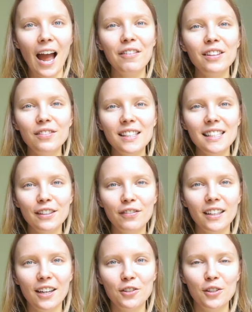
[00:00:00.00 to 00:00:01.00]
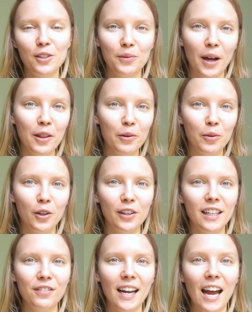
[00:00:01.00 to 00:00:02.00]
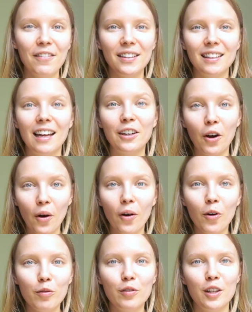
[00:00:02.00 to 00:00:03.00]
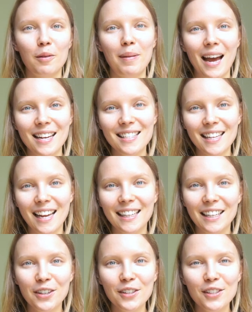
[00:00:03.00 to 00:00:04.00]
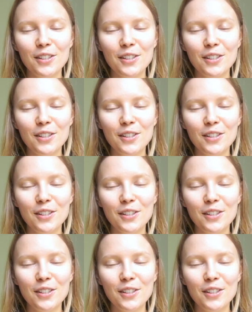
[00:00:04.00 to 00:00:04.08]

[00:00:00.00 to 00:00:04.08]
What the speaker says: I've lived in different countries around the world, never having like a home for the past 10 years.